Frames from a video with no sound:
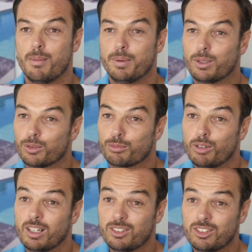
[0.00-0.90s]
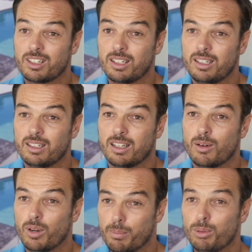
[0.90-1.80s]
Because realistically,
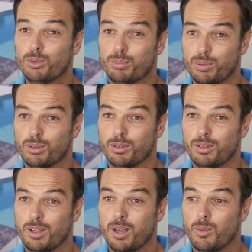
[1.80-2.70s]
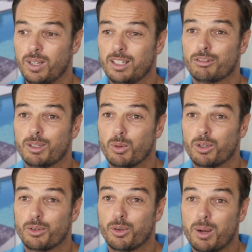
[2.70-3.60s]
when a pool's built, we literally
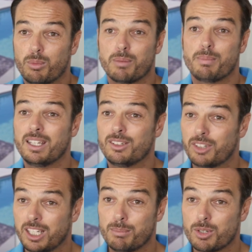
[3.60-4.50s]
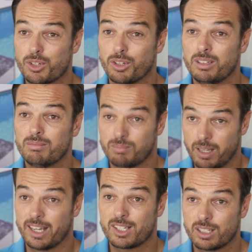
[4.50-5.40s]
want to turn up with the biggest digging machine,
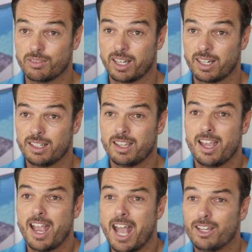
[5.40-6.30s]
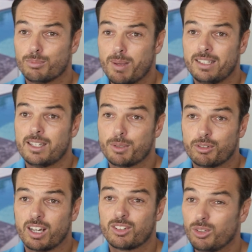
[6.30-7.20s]
an excavator, and as many tipper
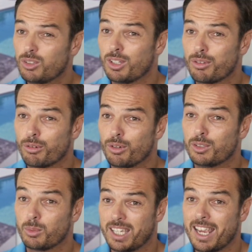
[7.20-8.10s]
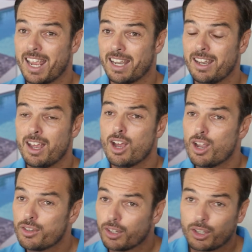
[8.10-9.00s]
trucks, usually 3 as we
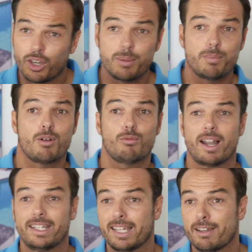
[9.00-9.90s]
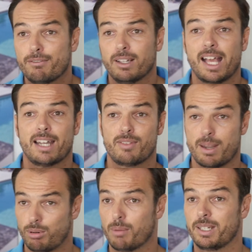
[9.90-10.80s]
can, to keep running that fill out of
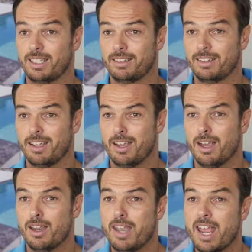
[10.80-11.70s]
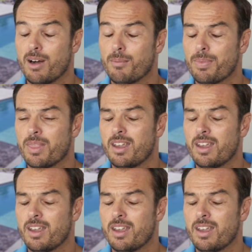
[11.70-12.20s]
that property. Now,